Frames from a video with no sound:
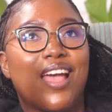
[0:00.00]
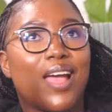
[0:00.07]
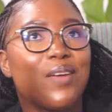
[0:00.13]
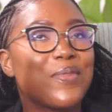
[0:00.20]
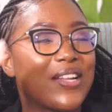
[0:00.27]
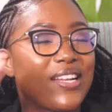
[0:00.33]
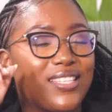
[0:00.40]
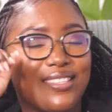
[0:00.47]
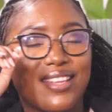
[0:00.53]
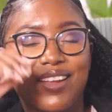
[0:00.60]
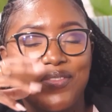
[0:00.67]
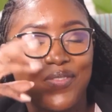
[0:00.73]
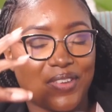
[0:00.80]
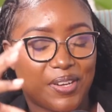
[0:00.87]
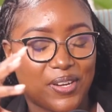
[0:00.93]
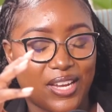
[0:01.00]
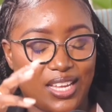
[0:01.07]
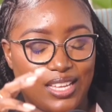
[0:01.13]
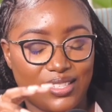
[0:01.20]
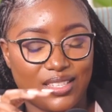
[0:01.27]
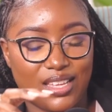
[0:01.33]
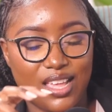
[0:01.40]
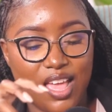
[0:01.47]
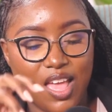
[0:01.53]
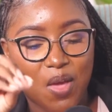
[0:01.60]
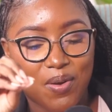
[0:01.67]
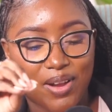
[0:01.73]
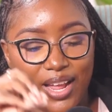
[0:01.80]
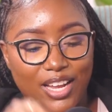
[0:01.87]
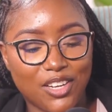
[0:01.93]
I'm going to start very easy.
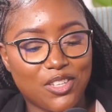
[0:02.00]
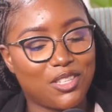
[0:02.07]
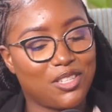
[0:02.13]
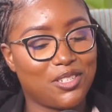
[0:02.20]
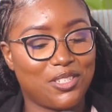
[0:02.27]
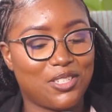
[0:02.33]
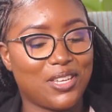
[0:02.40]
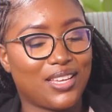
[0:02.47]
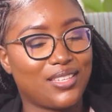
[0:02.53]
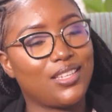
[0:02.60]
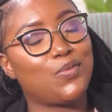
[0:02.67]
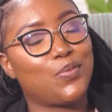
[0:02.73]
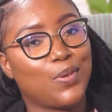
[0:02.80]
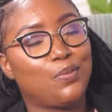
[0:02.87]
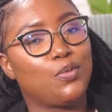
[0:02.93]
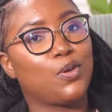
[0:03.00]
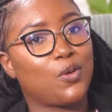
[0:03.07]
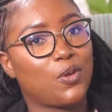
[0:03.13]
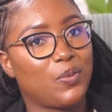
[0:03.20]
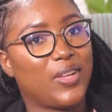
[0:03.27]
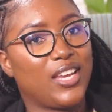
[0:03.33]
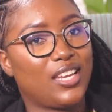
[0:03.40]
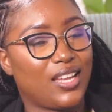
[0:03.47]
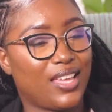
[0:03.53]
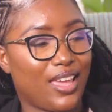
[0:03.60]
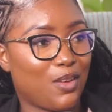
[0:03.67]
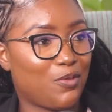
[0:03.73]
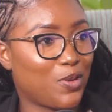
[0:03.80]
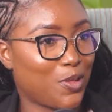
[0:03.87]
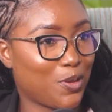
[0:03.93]
When I introduced you, I said Phupho Gumede.
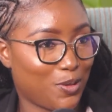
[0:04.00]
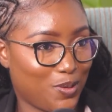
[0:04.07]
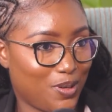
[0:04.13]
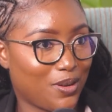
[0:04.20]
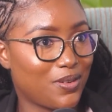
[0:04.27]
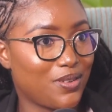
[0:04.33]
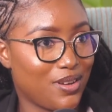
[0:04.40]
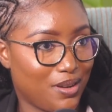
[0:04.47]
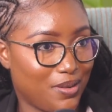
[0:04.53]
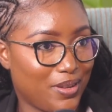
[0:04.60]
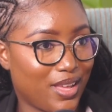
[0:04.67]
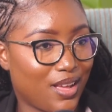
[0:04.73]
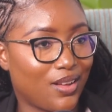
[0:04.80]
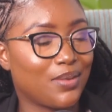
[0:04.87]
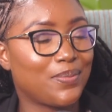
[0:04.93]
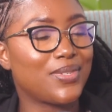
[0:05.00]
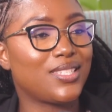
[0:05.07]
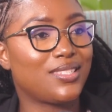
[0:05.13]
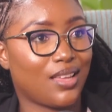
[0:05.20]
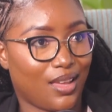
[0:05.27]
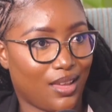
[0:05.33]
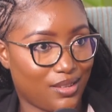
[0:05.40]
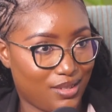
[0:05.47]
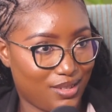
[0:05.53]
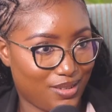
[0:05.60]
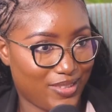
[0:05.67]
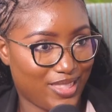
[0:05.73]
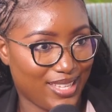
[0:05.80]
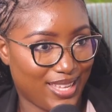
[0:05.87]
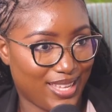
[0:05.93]
Okay, for those who don't know, you're obsessed with the